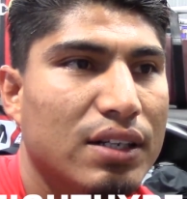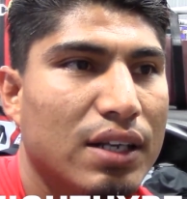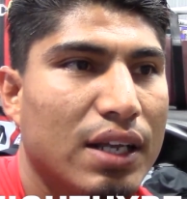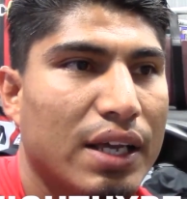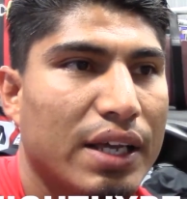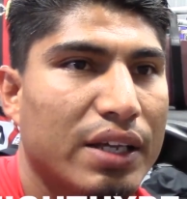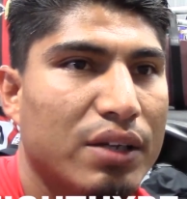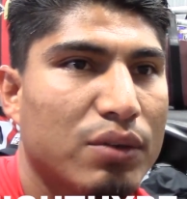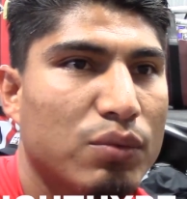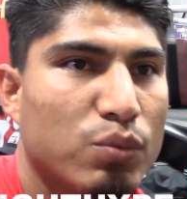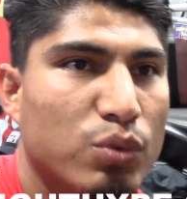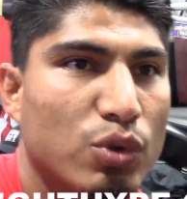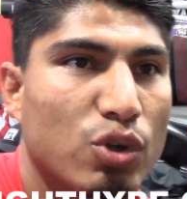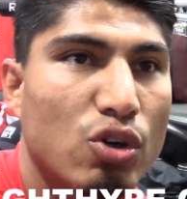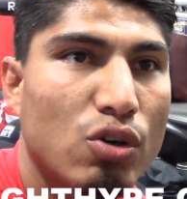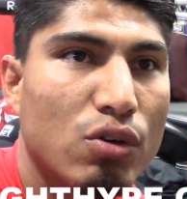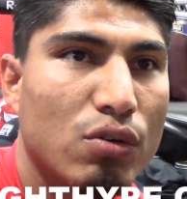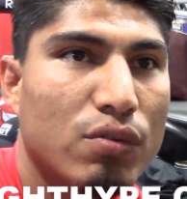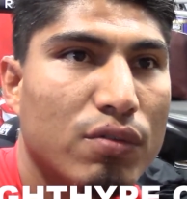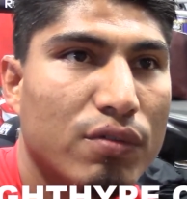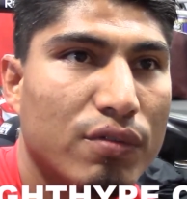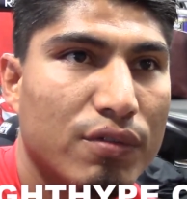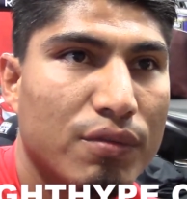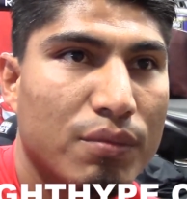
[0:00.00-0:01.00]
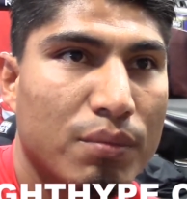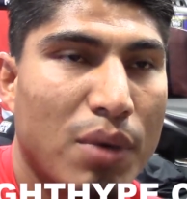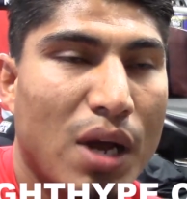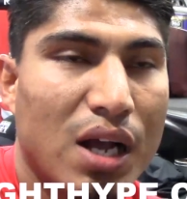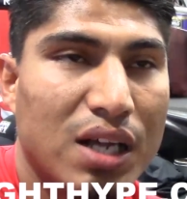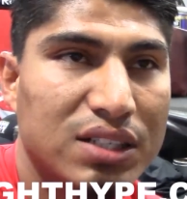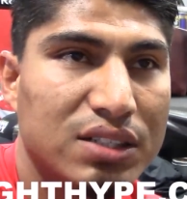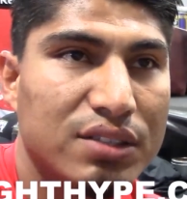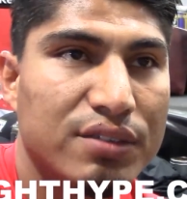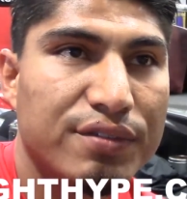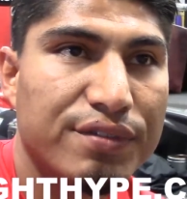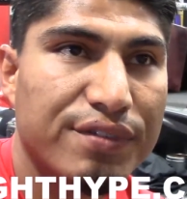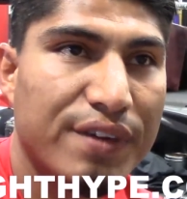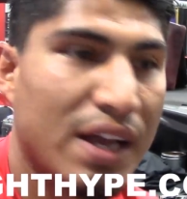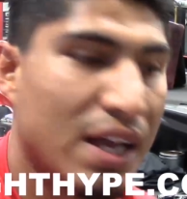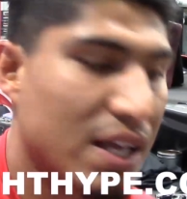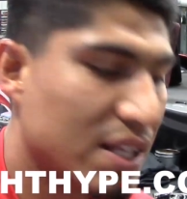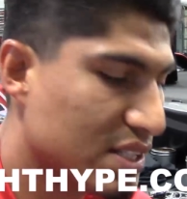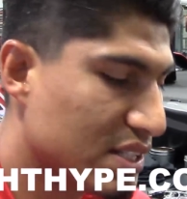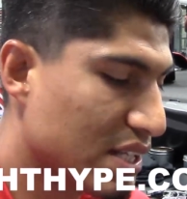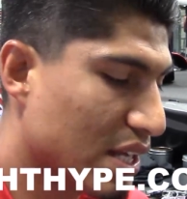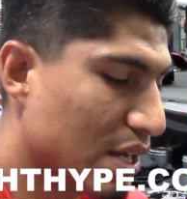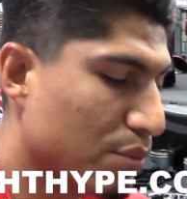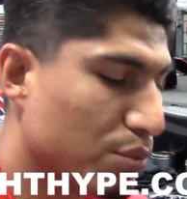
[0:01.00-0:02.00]
like real boxing
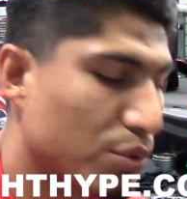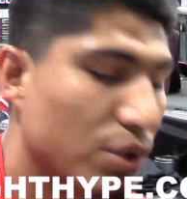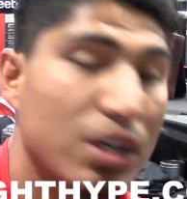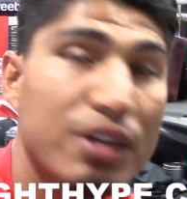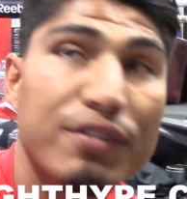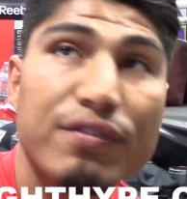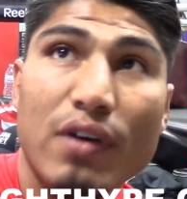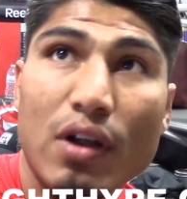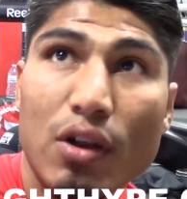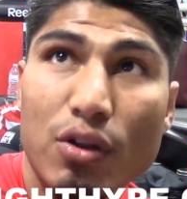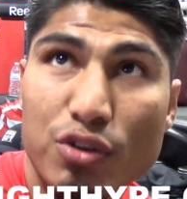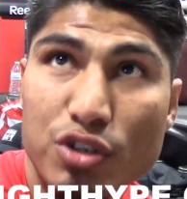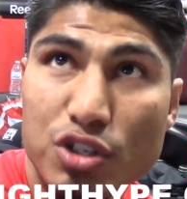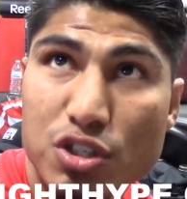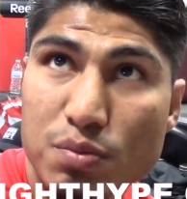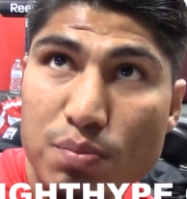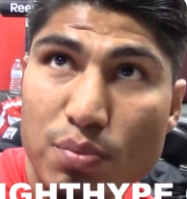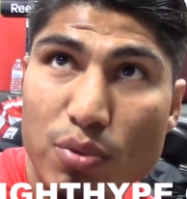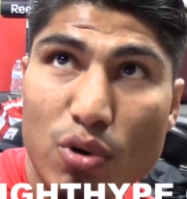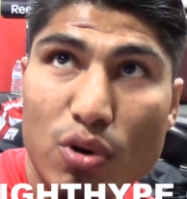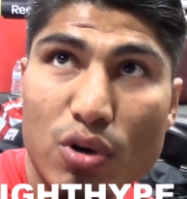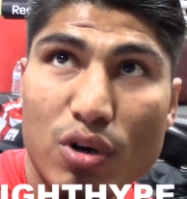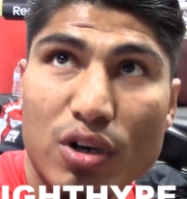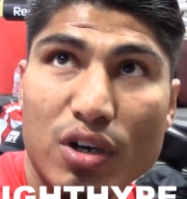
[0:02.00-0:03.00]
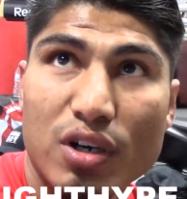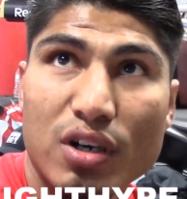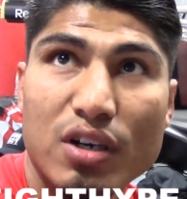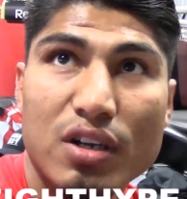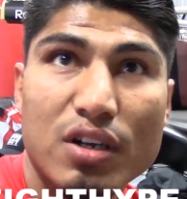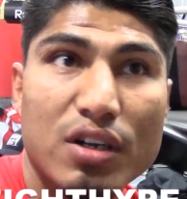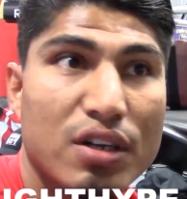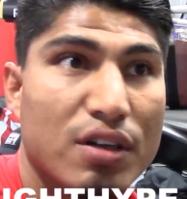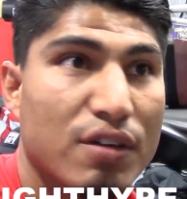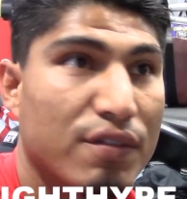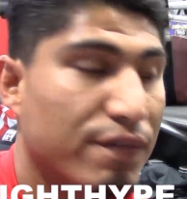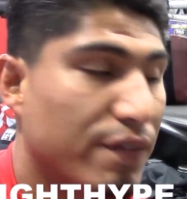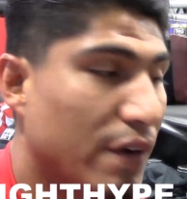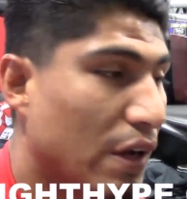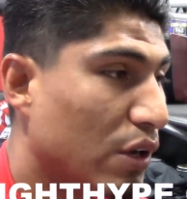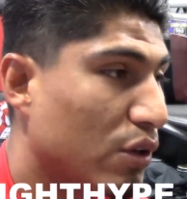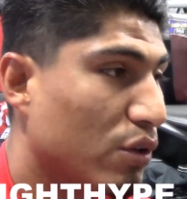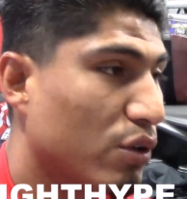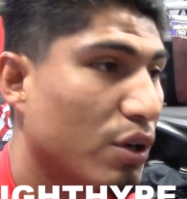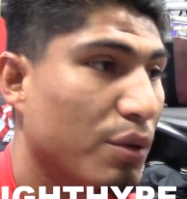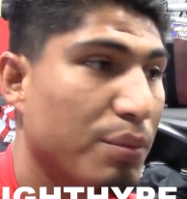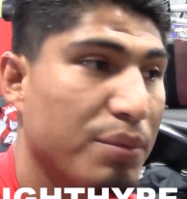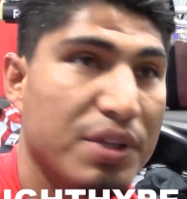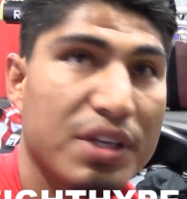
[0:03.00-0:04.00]
fans that really follow the sport,
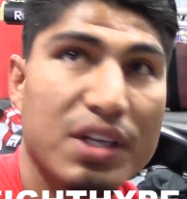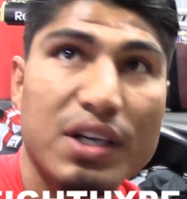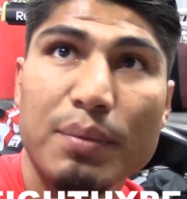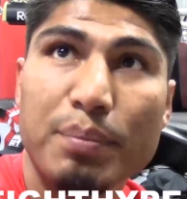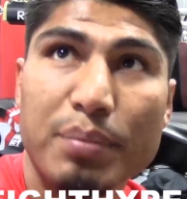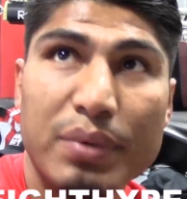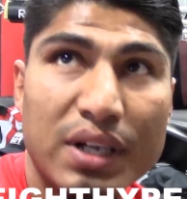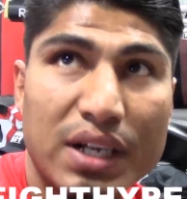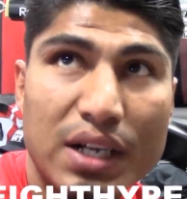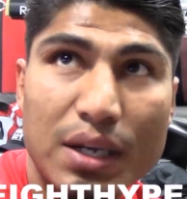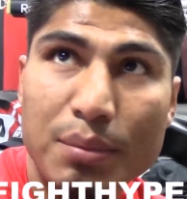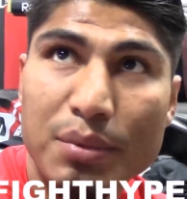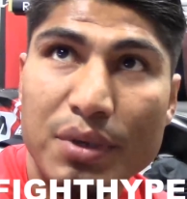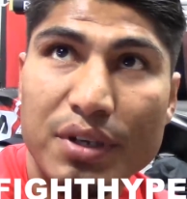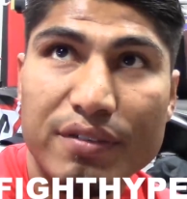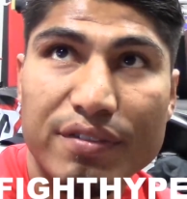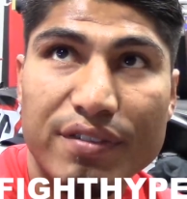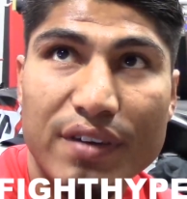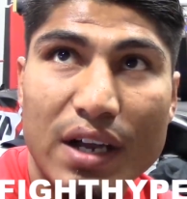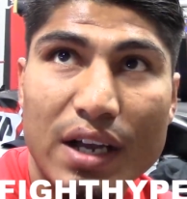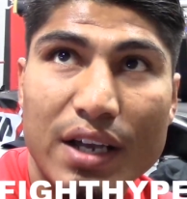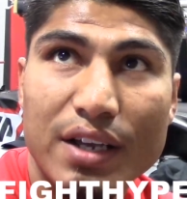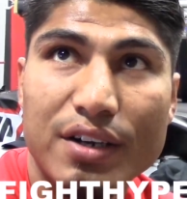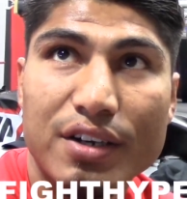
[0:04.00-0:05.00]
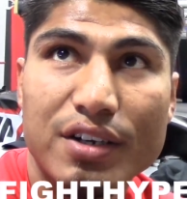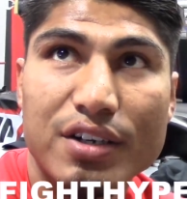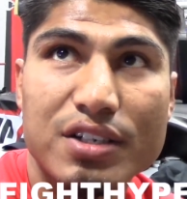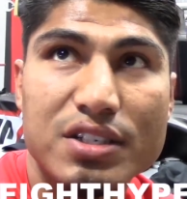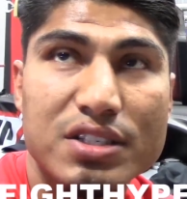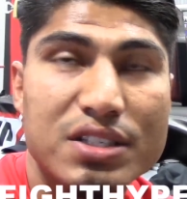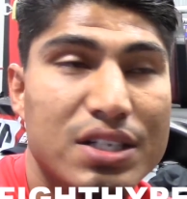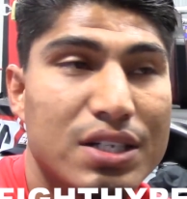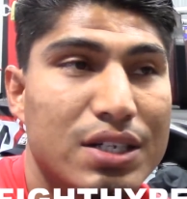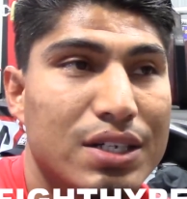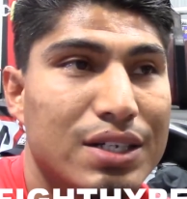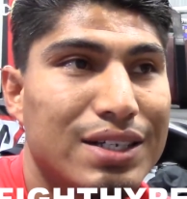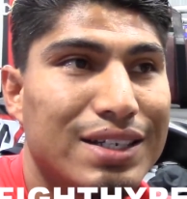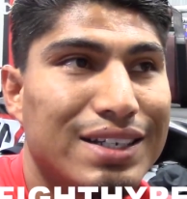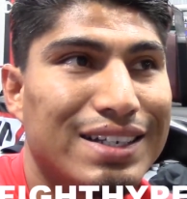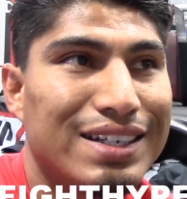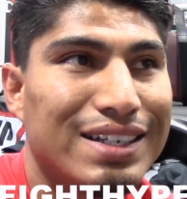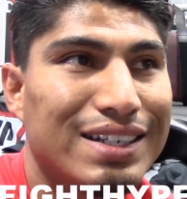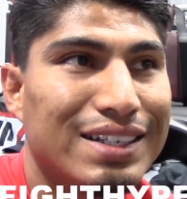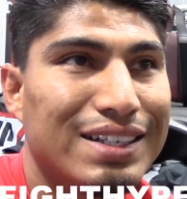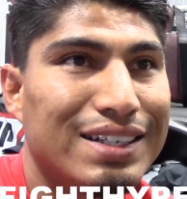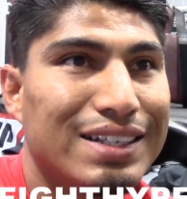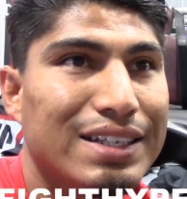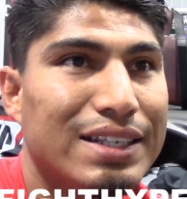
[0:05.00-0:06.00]
follow up the up and coming fighters
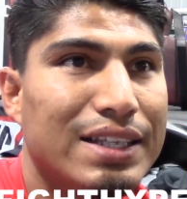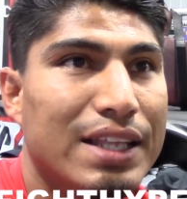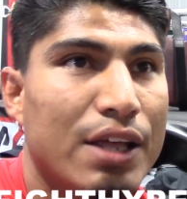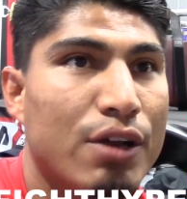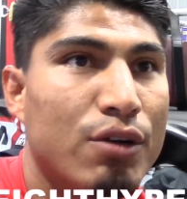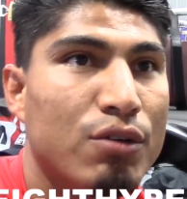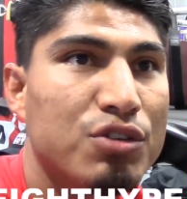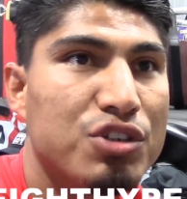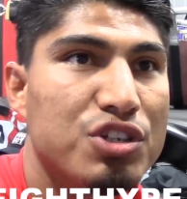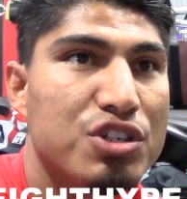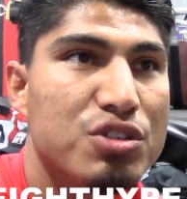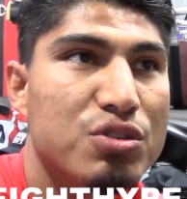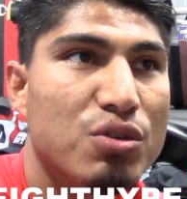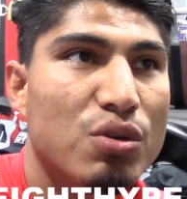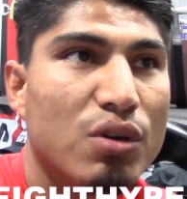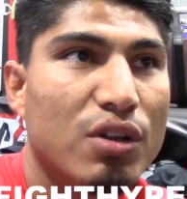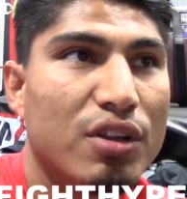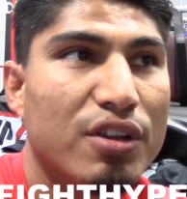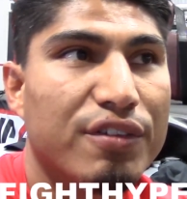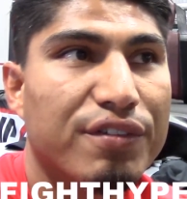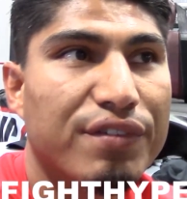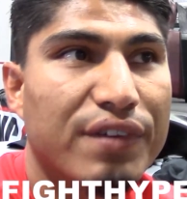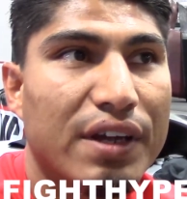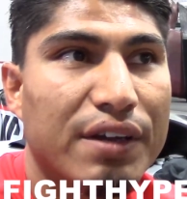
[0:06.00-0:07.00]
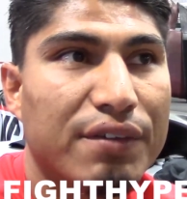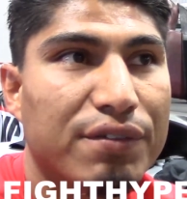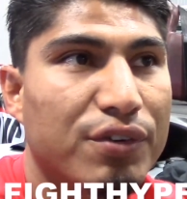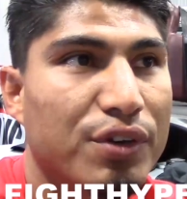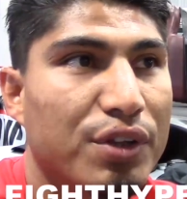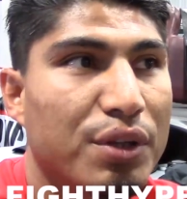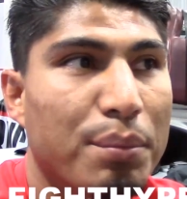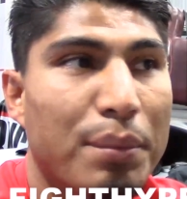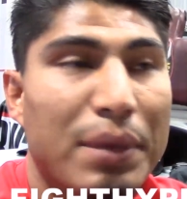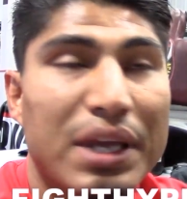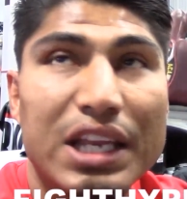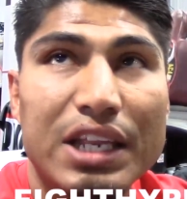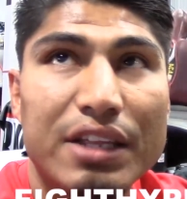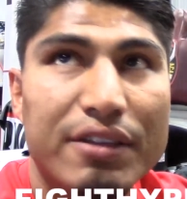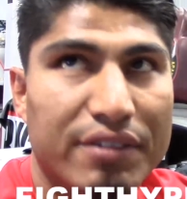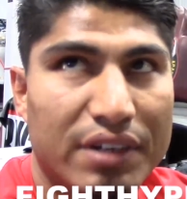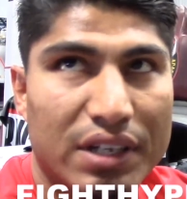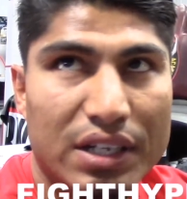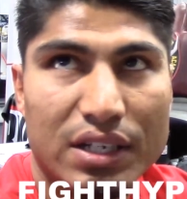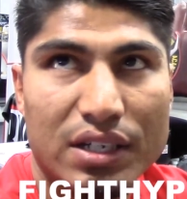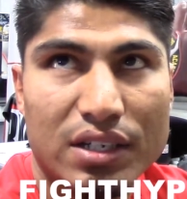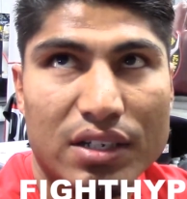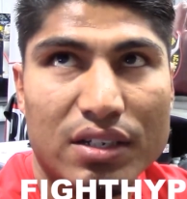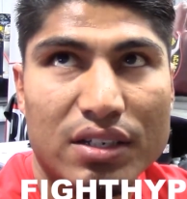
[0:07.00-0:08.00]
they don't just go to the fight for the main
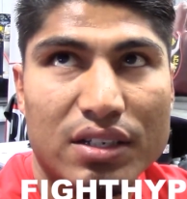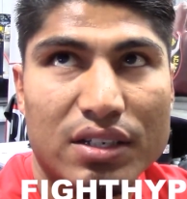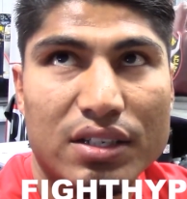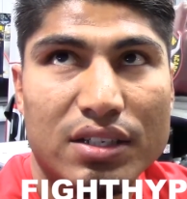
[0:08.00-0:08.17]
event.